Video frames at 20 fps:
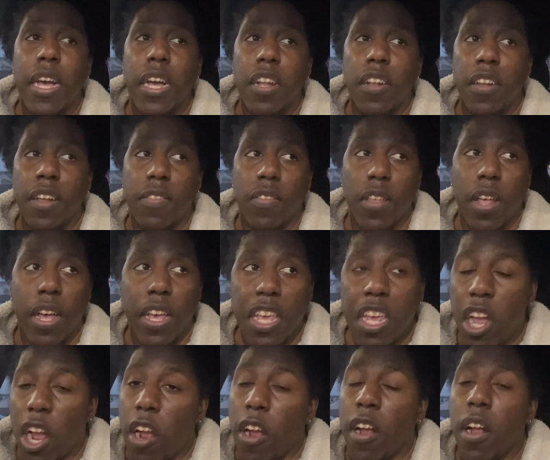just a
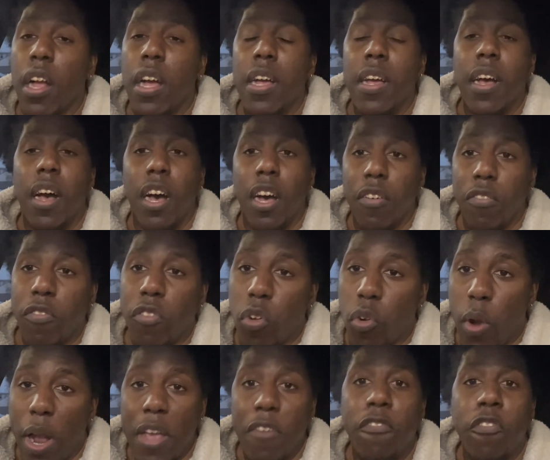year of
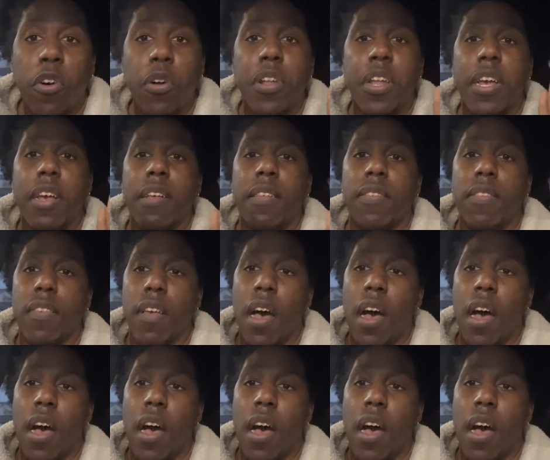gratefulness,